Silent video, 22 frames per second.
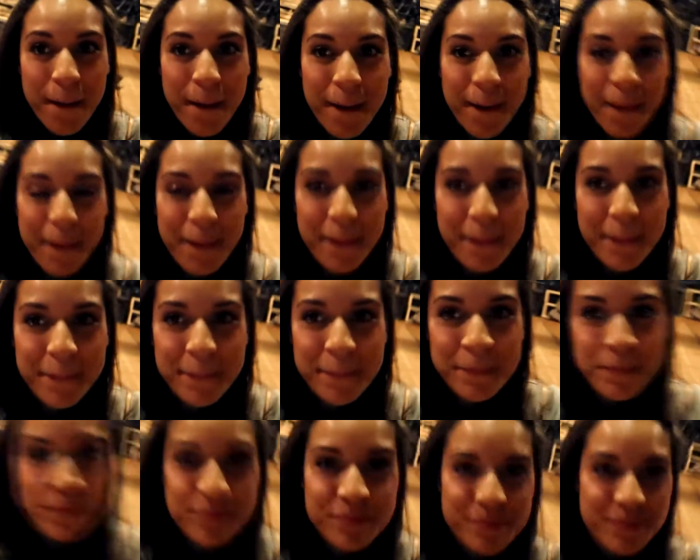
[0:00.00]

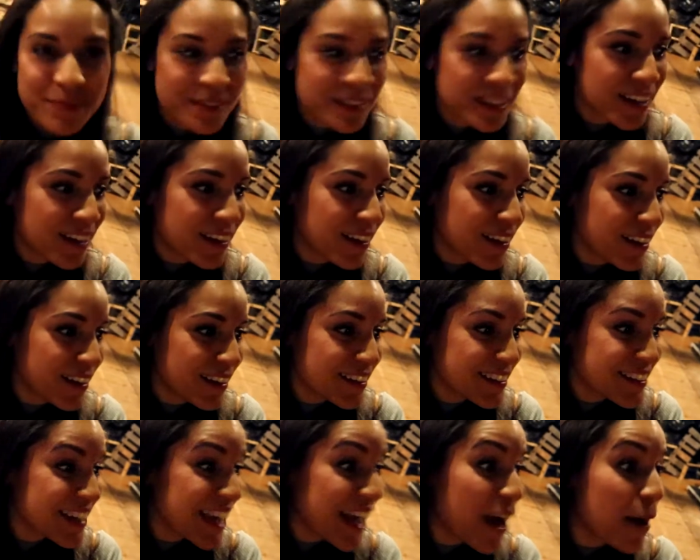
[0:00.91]
Um, Good
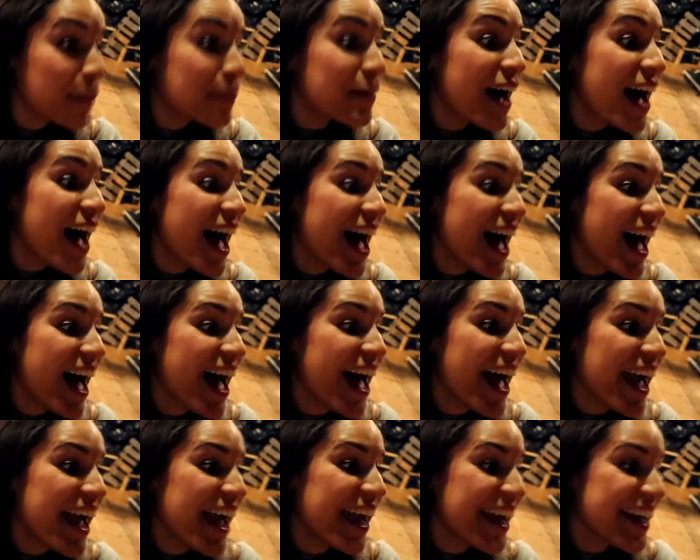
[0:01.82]
night.
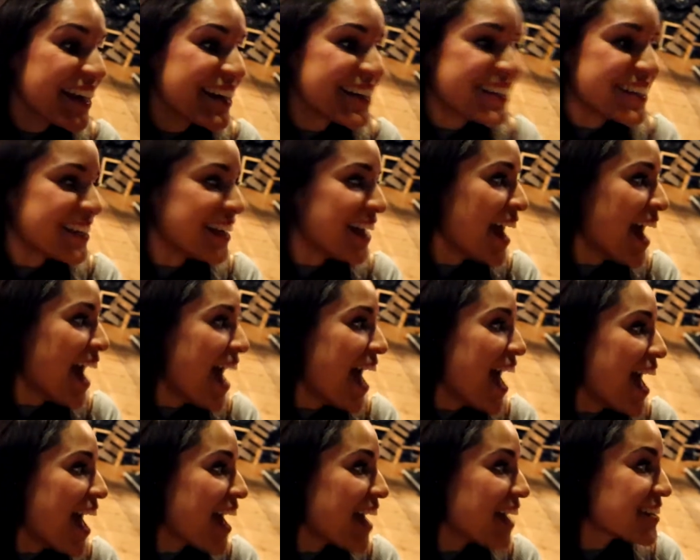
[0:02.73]
Yeah,
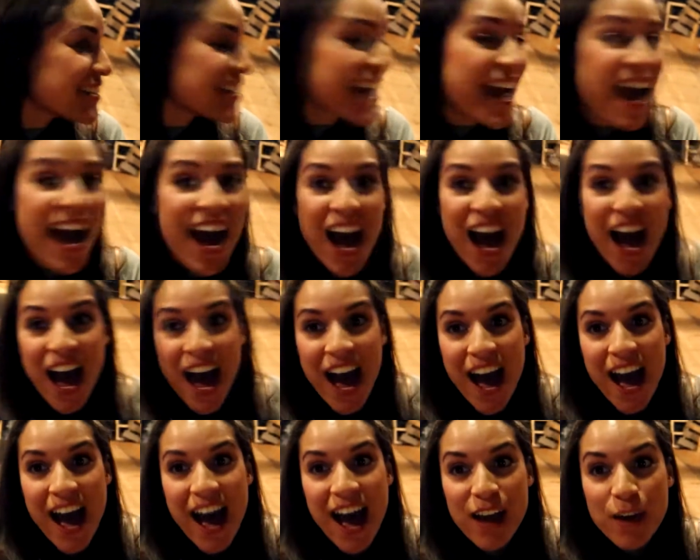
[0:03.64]
bye. And yeah,
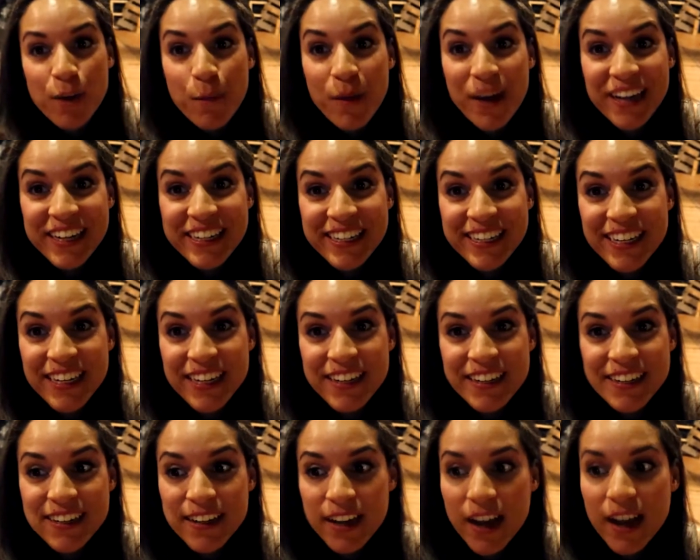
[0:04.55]
I waited
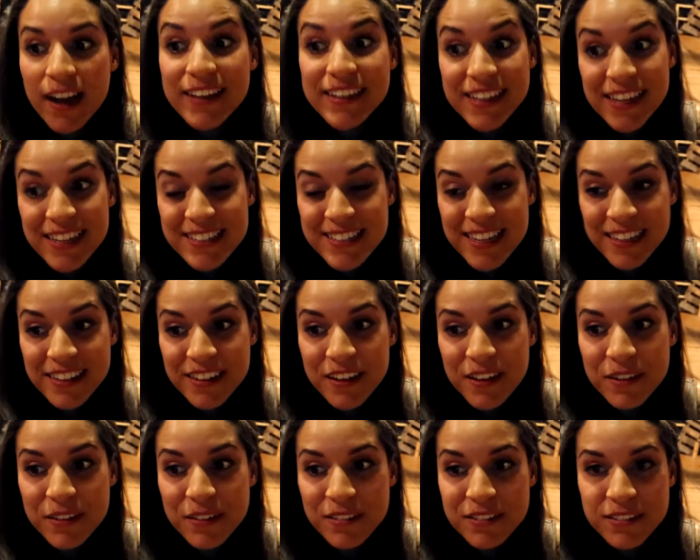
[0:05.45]
here. Yes, I
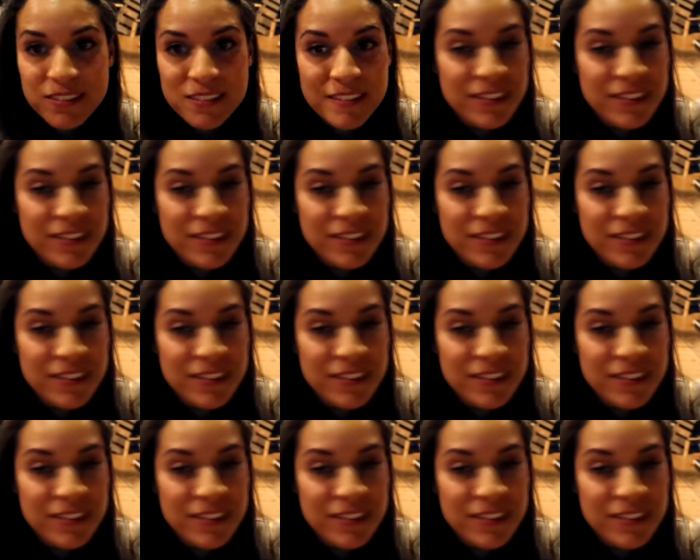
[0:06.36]
know.